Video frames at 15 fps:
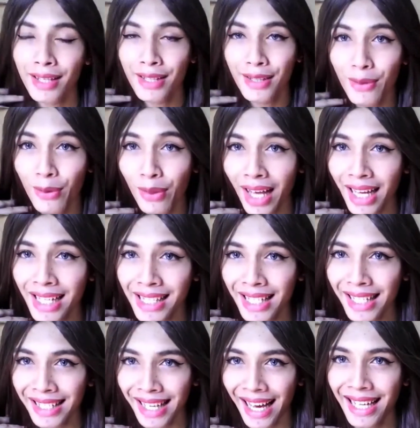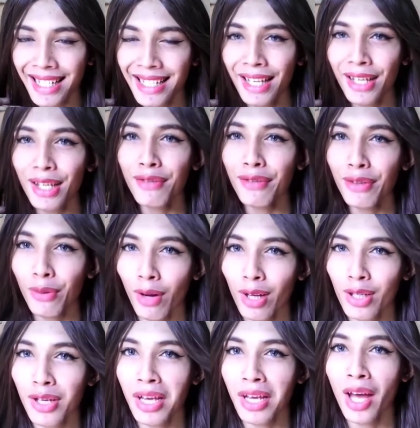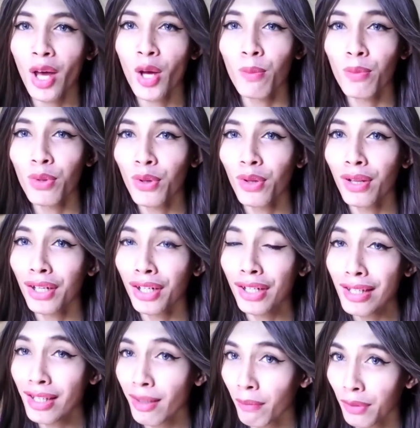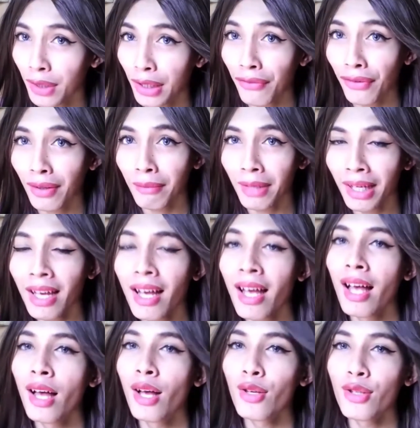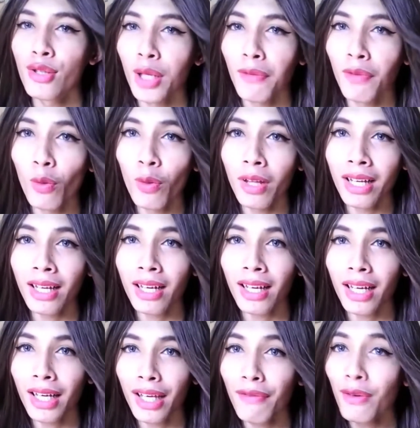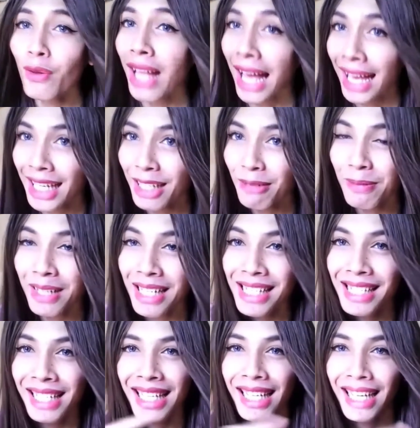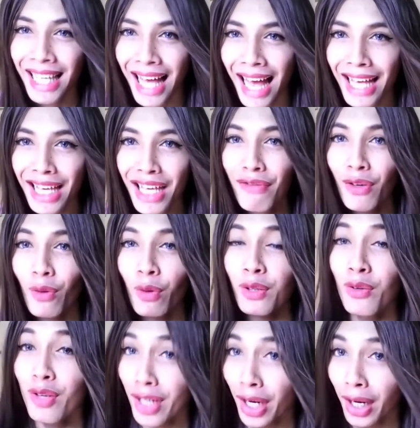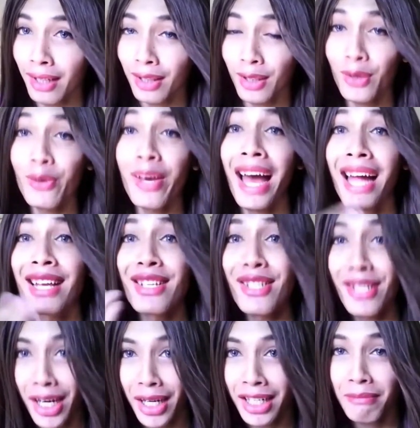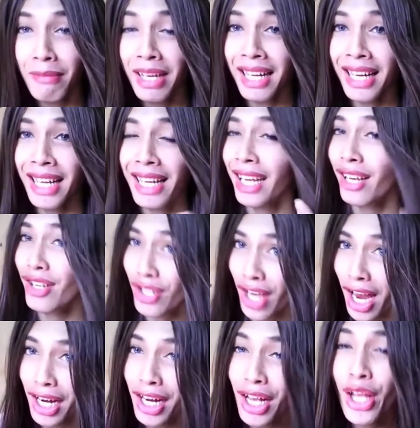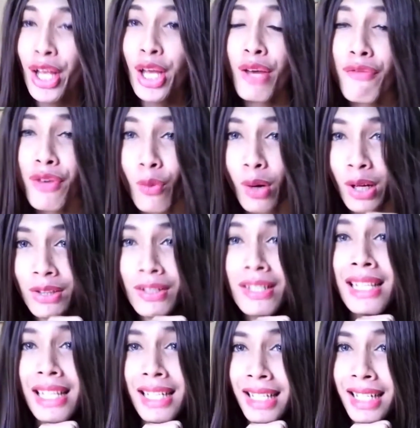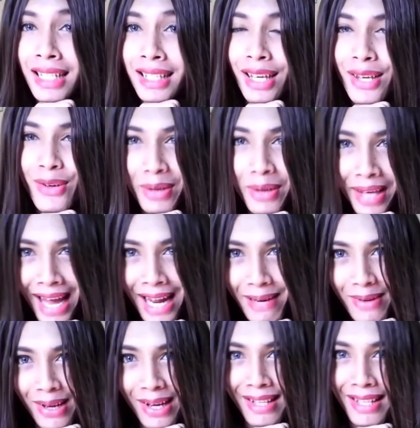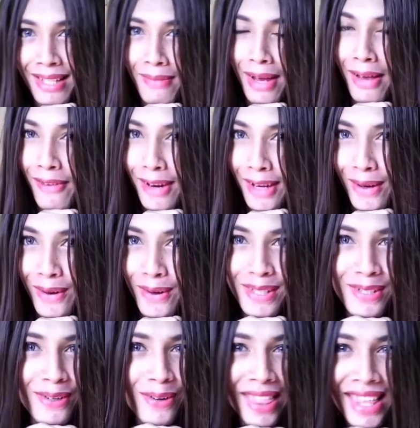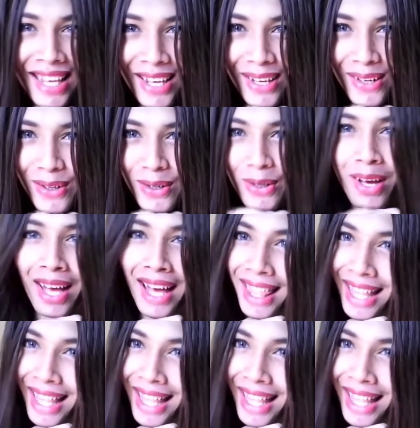So that's it, guys. Thank you for watching. I hope you learned something from me. So if you like it, please click like. If you want to share it, you can share it by clicking share. If you want to delete it, you can, because this is my video. So thank you.